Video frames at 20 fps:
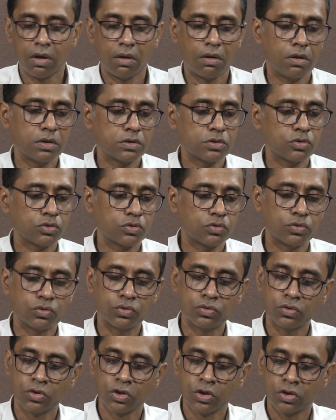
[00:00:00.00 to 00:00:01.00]
also
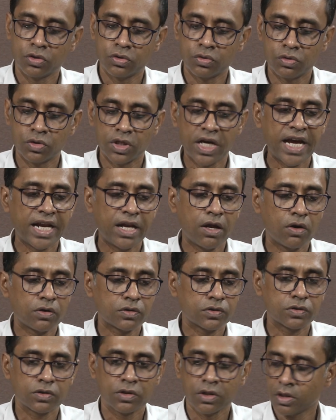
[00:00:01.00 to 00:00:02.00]
through through
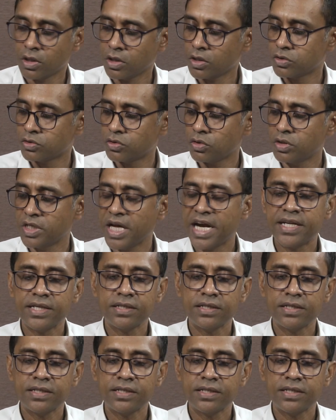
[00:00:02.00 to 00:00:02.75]
dialogues so that